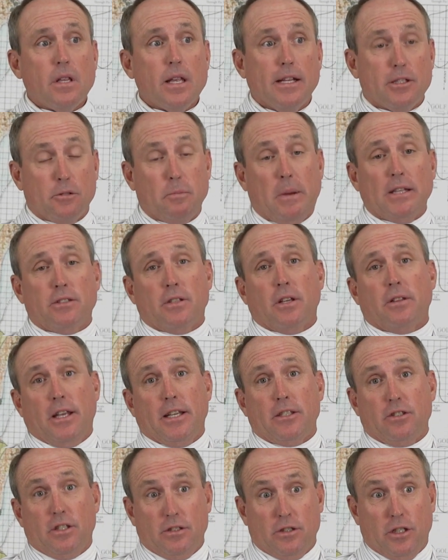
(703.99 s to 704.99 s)
It's basically the
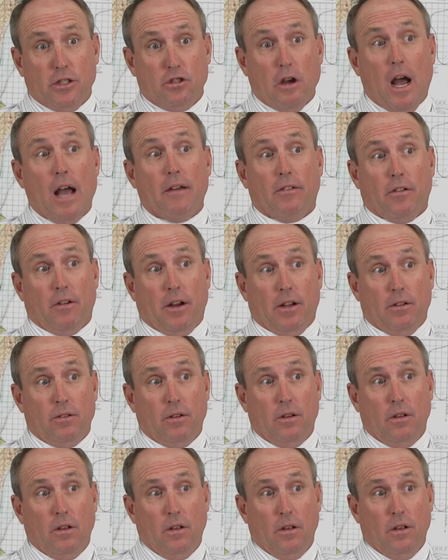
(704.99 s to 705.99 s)
existing driving range.
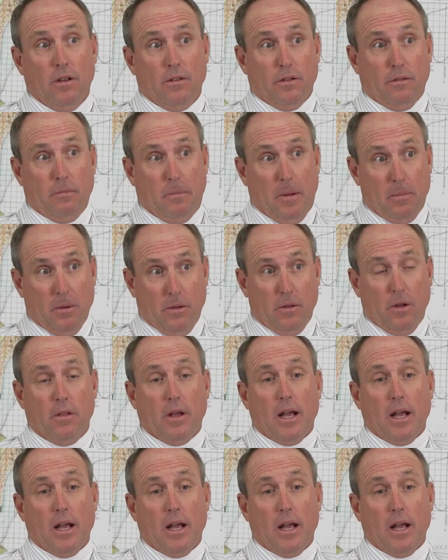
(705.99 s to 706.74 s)
So if people know